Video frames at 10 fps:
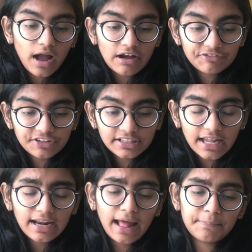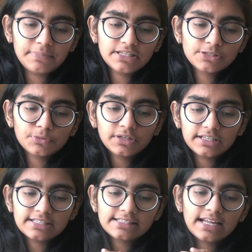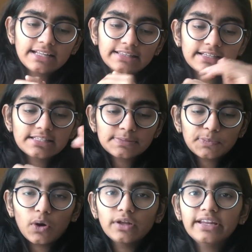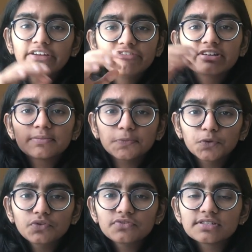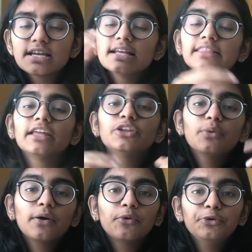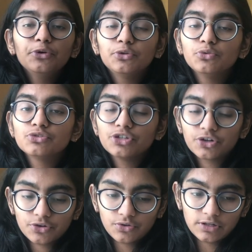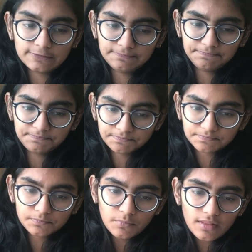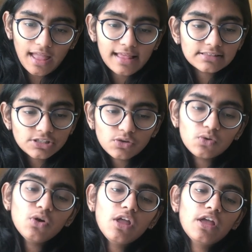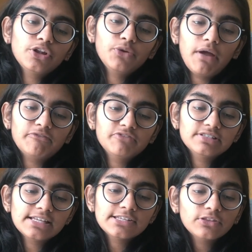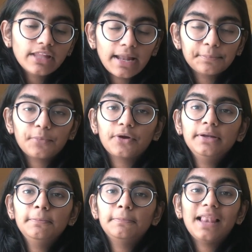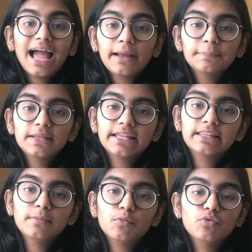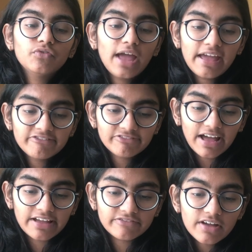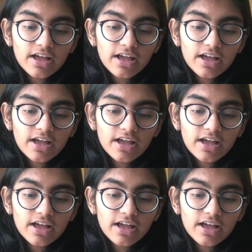after that happens, what is that this pawn, if it moves, then you are going to lose your rook. And so, to emphasize on that point, black played the move f5,